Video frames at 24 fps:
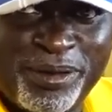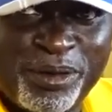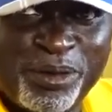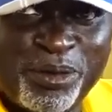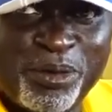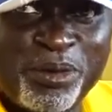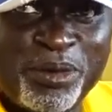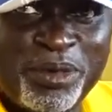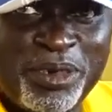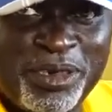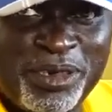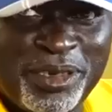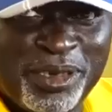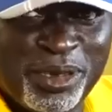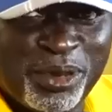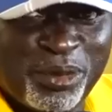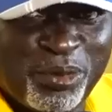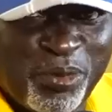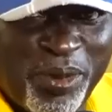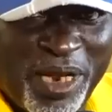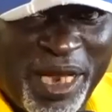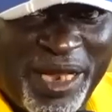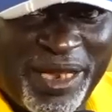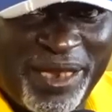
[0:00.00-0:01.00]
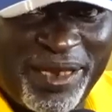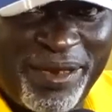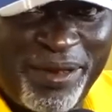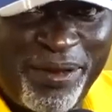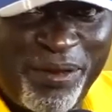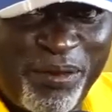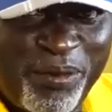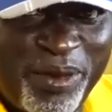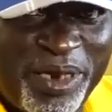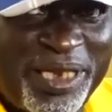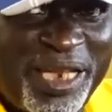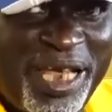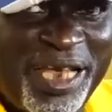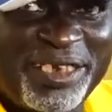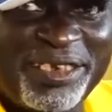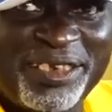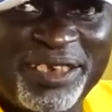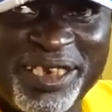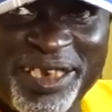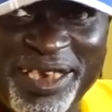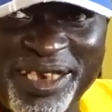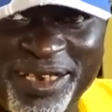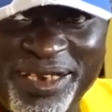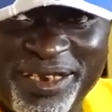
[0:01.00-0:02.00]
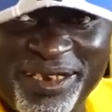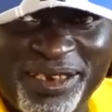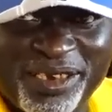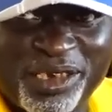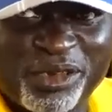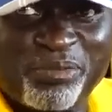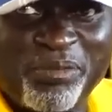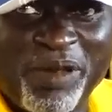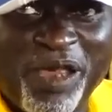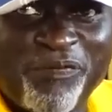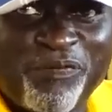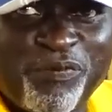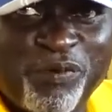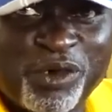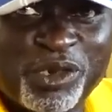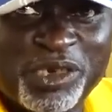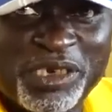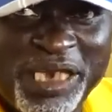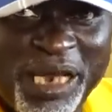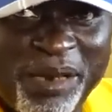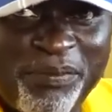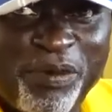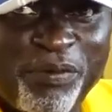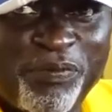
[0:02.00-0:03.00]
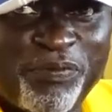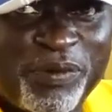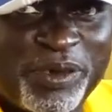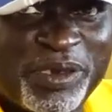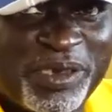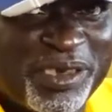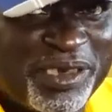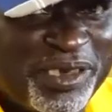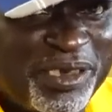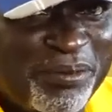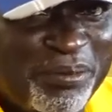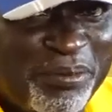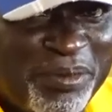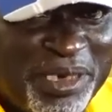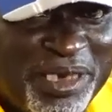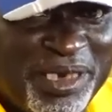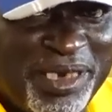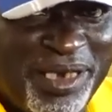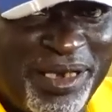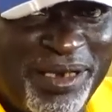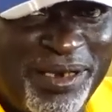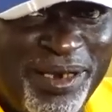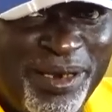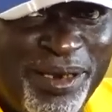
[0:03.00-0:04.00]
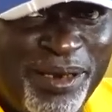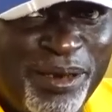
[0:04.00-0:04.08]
So this is why when I say this is my first time of facing the media,